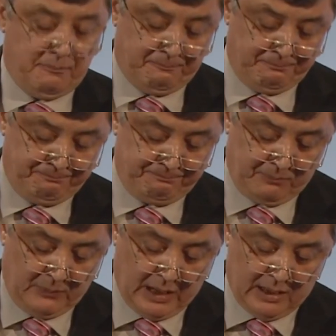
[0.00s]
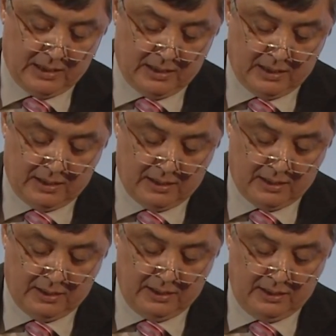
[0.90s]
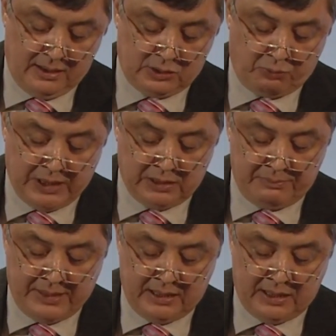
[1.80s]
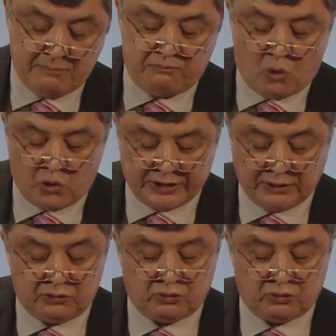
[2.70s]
US and UK of aiding Islamic State terrorists in